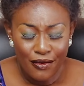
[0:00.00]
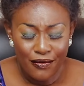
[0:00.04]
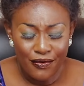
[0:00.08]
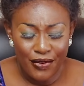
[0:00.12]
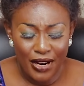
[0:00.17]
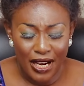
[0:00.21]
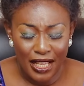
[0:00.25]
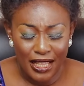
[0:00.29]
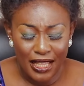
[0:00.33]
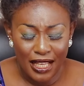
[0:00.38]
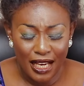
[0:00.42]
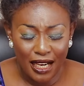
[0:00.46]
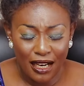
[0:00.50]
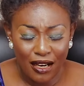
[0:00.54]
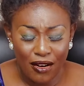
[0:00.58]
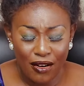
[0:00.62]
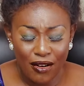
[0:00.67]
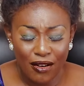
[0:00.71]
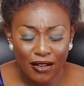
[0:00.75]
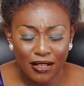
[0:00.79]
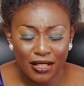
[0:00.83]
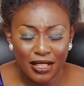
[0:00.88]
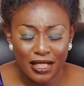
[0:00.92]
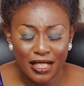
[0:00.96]
Father
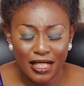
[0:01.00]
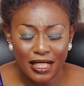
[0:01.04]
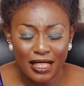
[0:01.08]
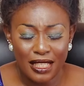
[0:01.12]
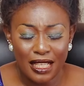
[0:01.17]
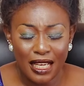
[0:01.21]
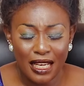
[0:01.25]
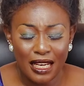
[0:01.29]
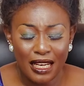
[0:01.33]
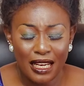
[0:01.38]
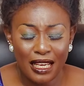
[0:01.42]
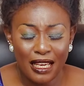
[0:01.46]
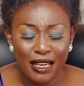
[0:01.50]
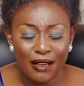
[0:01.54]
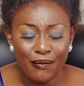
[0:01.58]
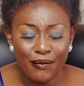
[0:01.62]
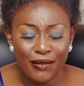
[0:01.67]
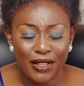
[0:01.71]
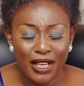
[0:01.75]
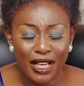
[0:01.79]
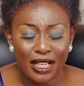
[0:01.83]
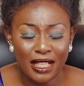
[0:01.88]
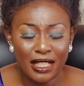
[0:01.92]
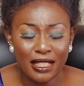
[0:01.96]
God, in the
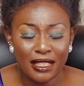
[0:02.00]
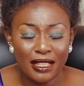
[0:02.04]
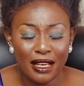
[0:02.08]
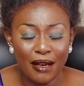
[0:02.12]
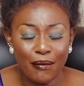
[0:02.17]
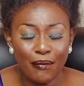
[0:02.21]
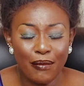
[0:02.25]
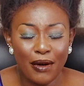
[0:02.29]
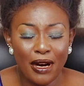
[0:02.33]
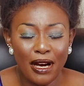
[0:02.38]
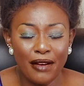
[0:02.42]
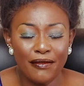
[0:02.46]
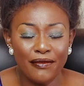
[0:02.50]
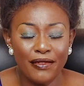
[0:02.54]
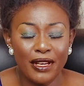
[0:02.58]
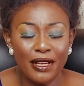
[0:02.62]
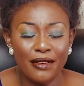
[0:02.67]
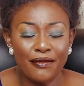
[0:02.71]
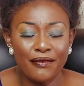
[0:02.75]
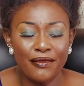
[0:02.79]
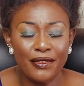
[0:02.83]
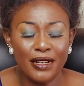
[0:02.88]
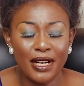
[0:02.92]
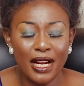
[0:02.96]
name that is above
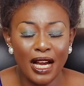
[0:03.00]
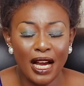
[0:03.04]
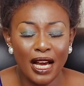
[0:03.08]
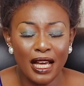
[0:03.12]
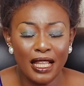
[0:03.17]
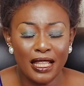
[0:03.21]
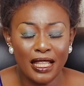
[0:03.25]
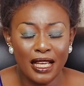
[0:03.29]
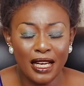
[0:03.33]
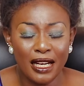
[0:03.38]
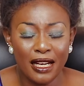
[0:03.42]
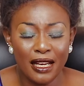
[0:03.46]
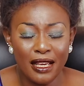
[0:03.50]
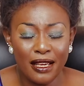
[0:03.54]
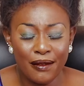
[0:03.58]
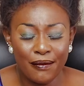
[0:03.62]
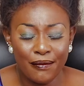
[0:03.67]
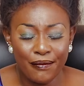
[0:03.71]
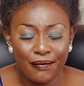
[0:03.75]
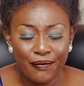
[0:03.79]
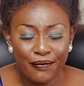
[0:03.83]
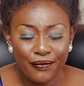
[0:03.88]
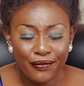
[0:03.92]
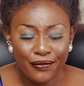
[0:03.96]
every other
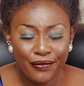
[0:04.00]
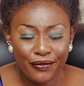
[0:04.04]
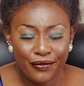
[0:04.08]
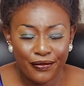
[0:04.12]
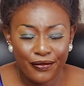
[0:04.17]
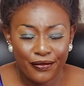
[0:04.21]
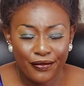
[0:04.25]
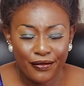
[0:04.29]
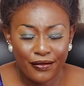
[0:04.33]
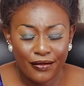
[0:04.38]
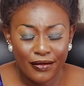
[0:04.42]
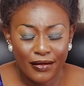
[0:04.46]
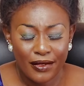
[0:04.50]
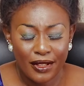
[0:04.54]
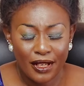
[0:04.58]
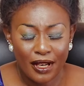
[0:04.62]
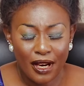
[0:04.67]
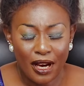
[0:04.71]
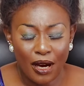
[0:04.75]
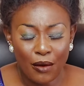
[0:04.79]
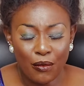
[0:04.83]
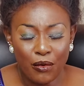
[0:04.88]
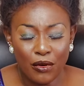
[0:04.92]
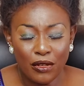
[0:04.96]
name,
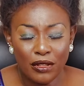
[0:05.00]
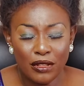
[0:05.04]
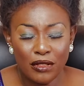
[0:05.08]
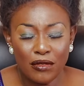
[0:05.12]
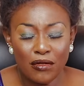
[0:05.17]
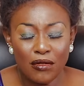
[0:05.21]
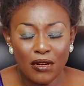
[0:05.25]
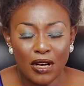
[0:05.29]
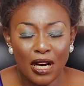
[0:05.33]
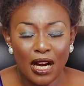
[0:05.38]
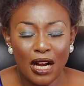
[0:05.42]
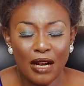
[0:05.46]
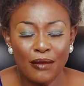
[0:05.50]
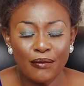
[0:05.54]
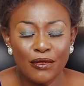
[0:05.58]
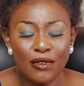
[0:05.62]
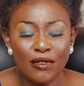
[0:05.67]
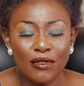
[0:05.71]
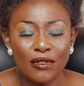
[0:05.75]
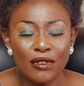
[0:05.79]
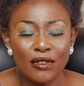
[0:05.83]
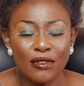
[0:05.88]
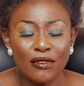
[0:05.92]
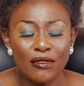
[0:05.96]
I want to come
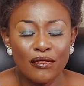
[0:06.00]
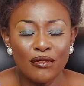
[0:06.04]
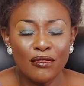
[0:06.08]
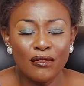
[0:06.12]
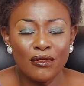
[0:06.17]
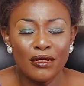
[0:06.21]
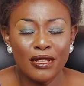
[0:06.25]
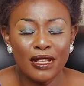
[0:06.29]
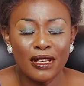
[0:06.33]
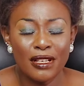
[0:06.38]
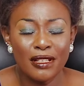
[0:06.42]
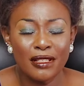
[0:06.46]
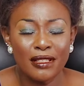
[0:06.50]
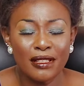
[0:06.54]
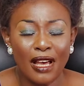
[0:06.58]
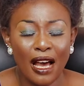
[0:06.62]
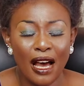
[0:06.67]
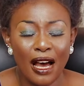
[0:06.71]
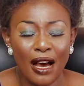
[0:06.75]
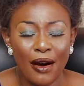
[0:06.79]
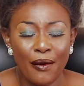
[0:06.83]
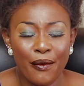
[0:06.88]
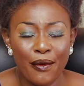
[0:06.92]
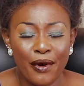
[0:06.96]
to you this
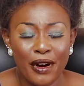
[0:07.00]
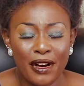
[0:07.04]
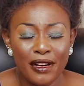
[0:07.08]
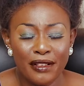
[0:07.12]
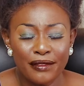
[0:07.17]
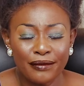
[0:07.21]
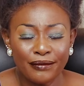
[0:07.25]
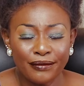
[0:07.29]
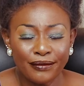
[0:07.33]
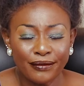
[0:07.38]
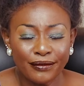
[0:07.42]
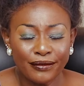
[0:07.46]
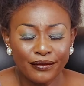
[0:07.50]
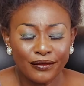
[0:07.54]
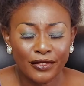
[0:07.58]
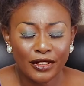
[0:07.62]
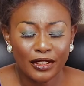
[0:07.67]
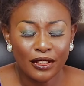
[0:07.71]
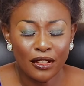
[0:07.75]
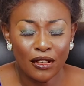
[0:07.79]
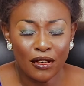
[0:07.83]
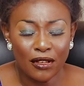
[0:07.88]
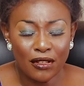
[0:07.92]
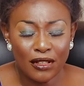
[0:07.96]
hour
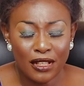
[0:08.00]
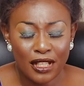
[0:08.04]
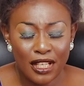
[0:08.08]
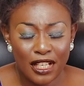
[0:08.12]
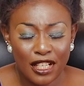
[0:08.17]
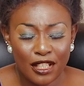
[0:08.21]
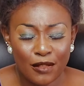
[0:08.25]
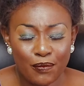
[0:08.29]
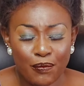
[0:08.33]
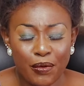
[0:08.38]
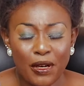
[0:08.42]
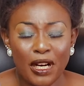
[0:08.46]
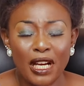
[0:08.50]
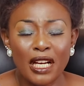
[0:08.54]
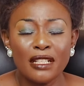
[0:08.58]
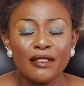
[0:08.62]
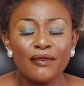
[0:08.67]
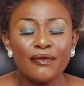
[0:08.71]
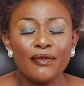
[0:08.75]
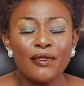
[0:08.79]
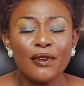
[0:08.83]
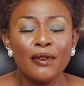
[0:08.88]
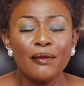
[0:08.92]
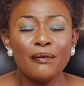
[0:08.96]
on this
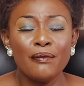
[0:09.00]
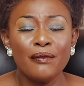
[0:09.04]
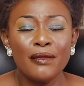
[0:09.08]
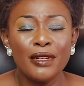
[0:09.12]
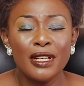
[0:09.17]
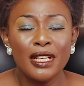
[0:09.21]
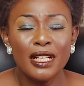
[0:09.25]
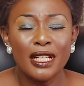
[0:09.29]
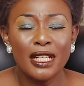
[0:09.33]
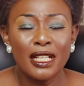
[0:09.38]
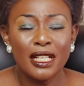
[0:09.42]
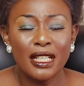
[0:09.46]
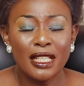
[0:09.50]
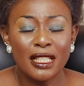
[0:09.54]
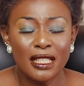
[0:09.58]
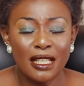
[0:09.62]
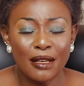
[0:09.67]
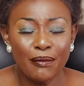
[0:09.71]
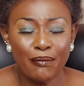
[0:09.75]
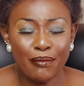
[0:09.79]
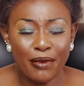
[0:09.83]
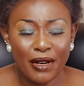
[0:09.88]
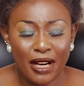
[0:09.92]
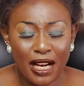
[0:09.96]
platform,
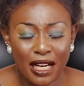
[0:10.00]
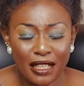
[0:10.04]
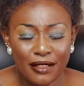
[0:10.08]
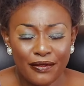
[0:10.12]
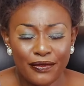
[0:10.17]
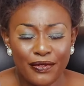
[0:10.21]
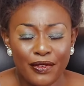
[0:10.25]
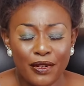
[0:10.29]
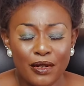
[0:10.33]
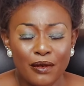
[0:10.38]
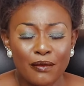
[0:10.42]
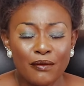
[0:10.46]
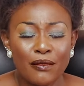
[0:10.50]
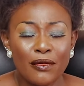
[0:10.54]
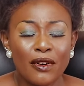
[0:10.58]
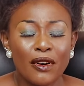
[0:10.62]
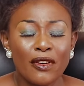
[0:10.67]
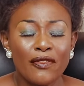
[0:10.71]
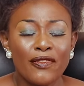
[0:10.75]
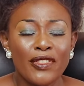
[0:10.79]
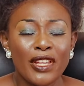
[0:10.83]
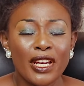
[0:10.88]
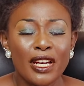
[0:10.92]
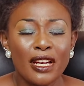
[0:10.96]
the platform
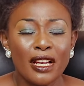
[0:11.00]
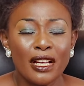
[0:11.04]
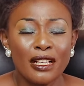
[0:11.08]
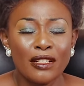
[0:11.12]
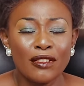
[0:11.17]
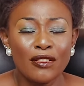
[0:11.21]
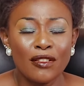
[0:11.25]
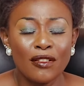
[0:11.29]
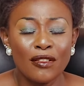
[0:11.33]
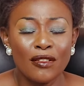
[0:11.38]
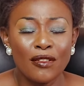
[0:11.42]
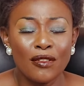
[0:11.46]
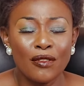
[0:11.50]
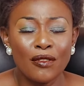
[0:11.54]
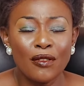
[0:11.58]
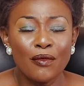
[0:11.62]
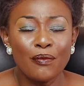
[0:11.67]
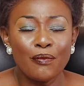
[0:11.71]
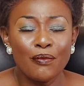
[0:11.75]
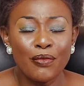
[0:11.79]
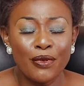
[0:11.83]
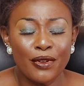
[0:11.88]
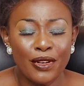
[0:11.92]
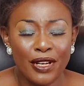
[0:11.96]
of the National
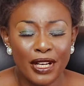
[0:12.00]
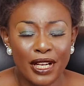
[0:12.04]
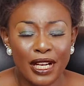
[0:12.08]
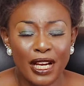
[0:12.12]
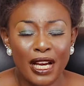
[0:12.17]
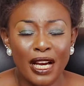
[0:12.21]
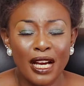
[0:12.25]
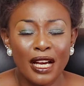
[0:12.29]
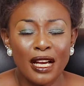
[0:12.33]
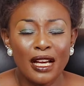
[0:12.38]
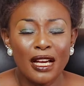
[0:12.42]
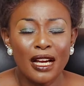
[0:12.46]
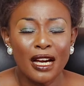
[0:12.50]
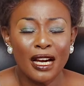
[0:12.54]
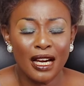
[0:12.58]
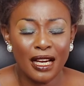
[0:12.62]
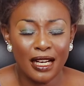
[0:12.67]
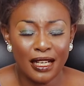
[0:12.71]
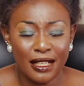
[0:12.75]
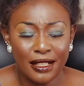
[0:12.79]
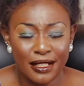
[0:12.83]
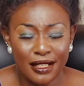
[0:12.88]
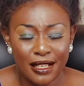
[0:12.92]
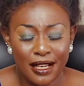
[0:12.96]
Prayer
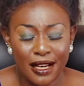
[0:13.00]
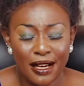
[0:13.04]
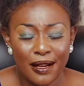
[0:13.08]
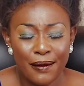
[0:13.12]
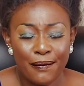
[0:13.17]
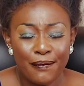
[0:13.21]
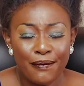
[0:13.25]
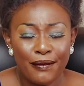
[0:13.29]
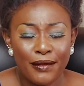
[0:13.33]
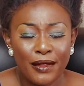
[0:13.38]
Altar,